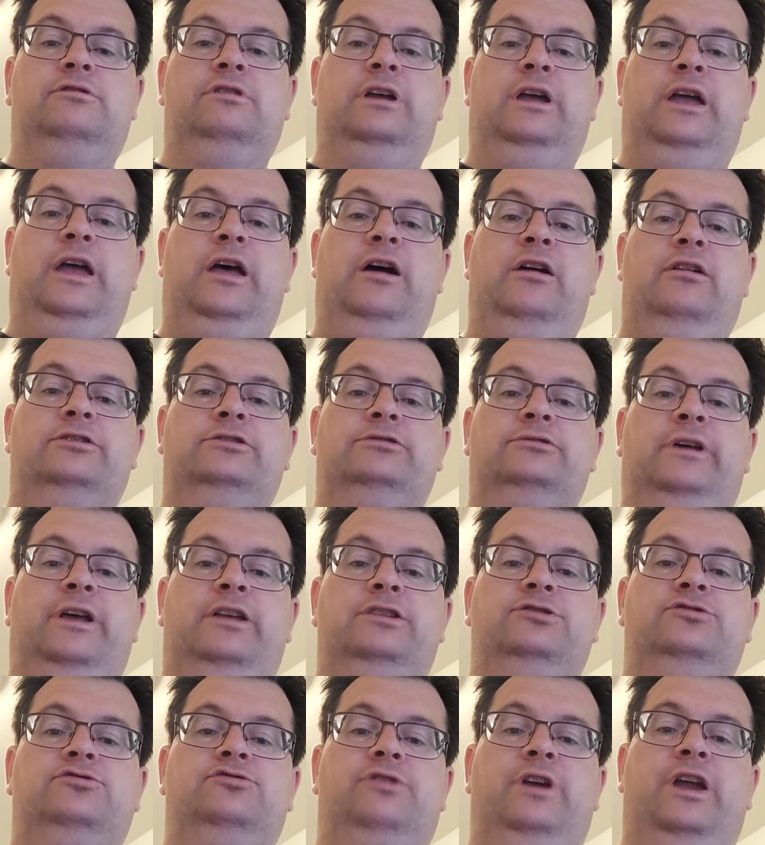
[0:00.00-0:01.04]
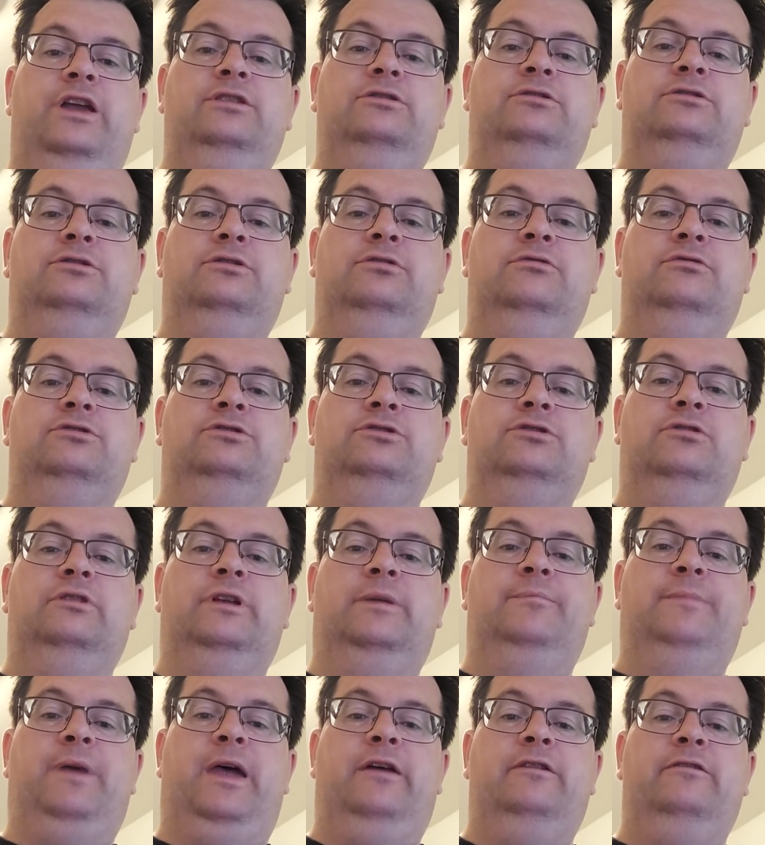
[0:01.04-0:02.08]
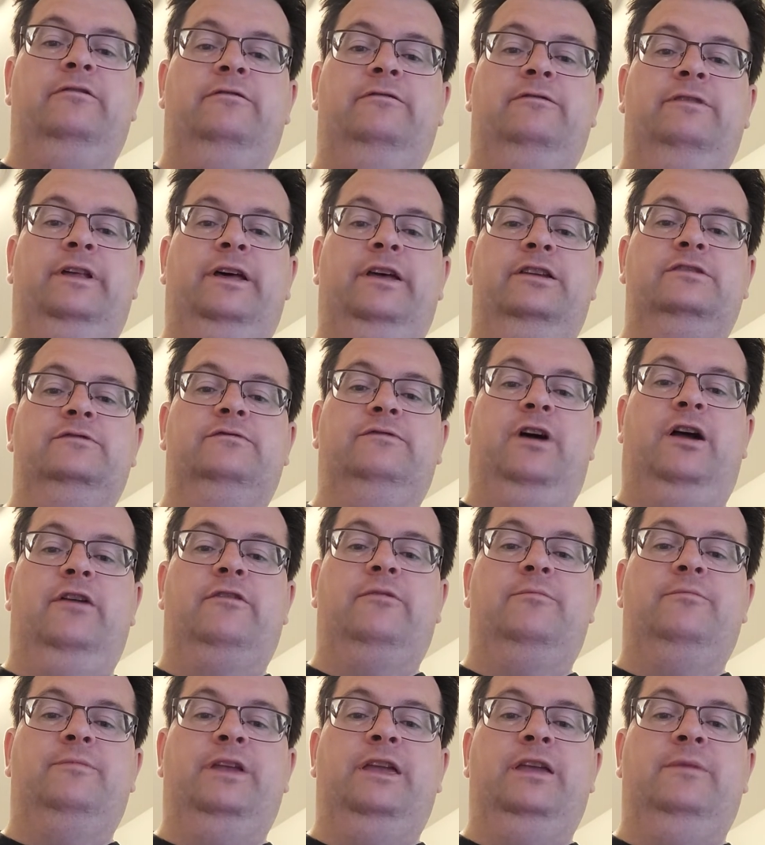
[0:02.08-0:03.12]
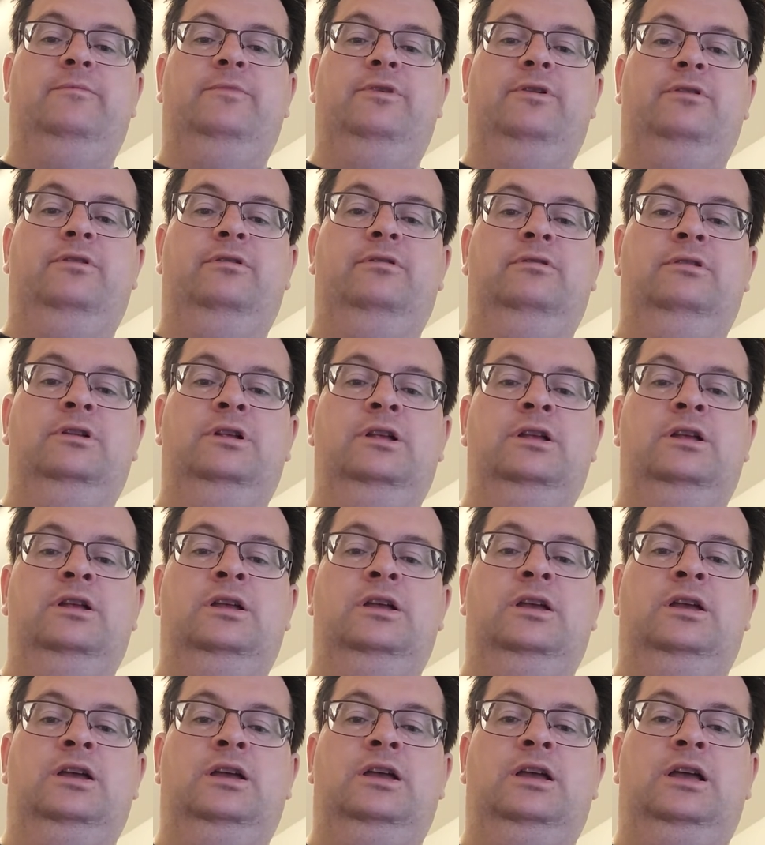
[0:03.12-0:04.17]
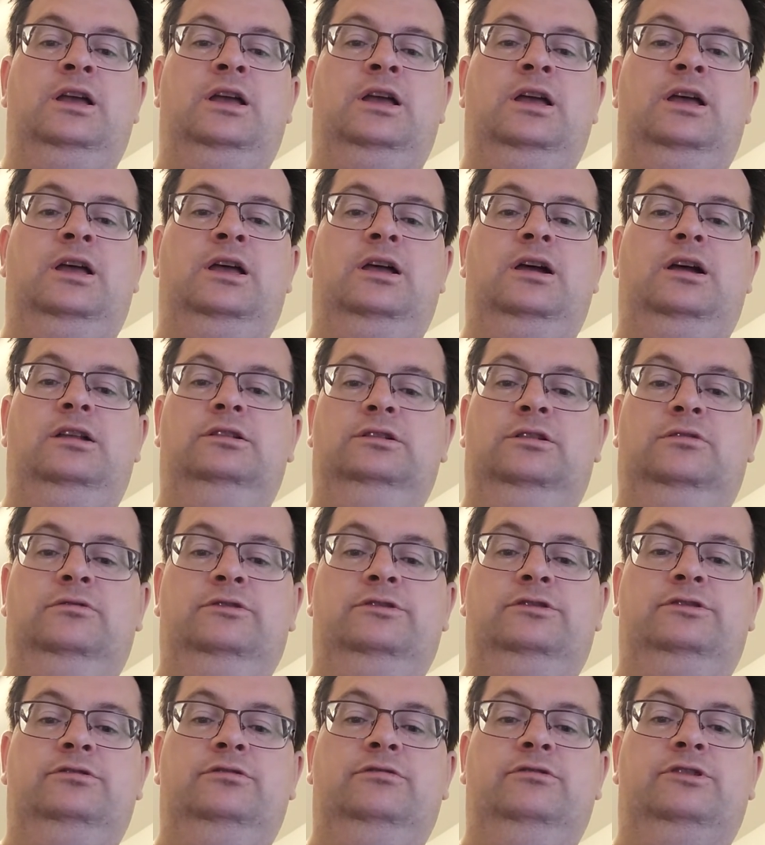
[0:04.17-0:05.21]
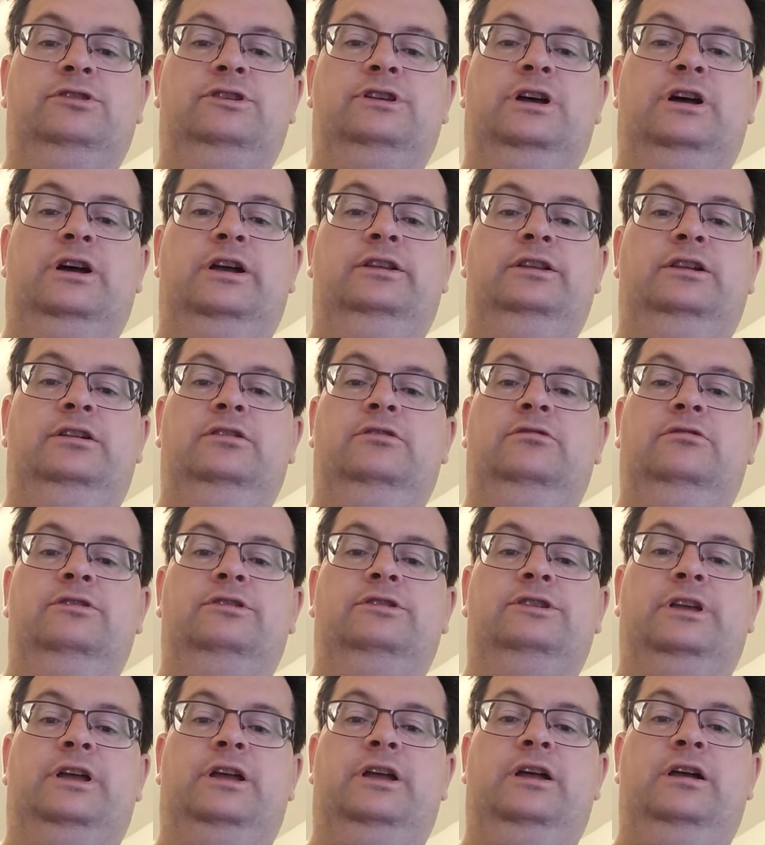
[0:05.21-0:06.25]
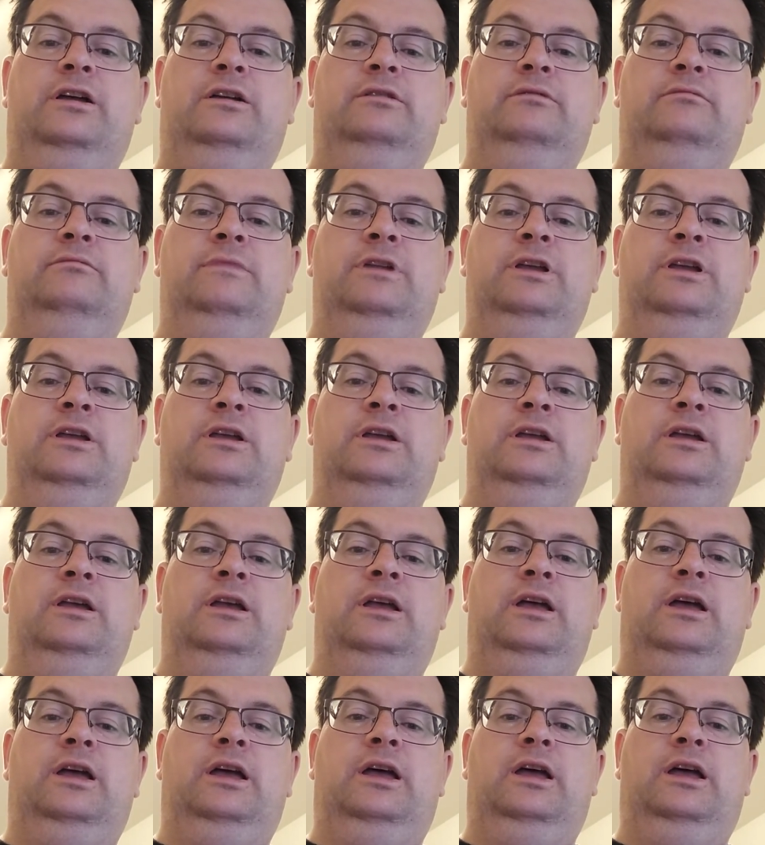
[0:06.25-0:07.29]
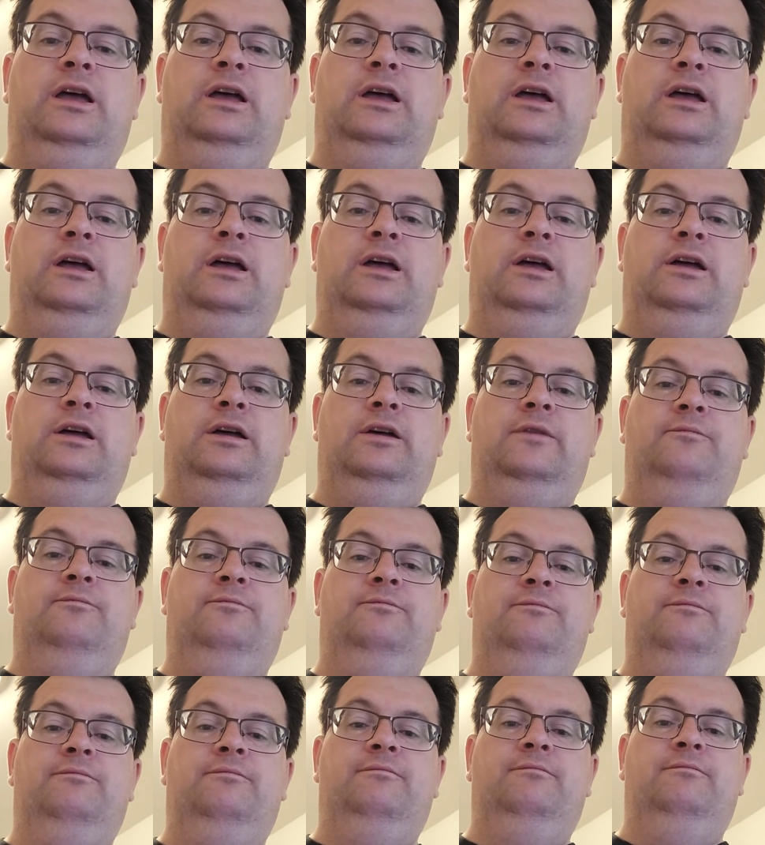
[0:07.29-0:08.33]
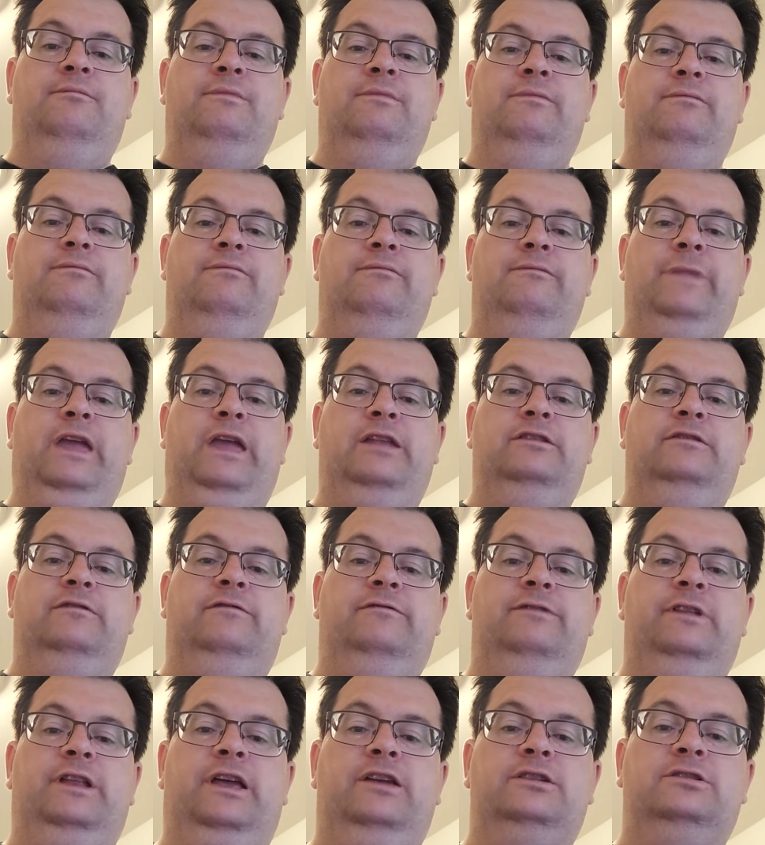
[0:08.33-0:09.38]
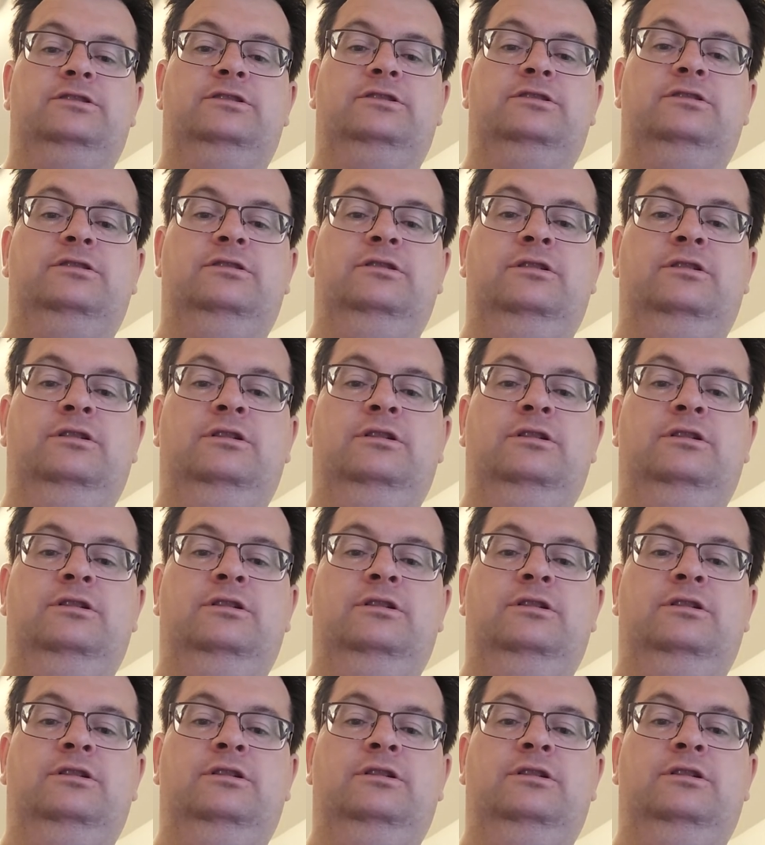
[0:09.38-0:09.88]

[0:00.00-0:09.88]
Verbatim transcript: it also has great tunes too, like Battle Flesh, Vibrant People, uh, Alone Suicide, another good song, um, Eat the Flesh,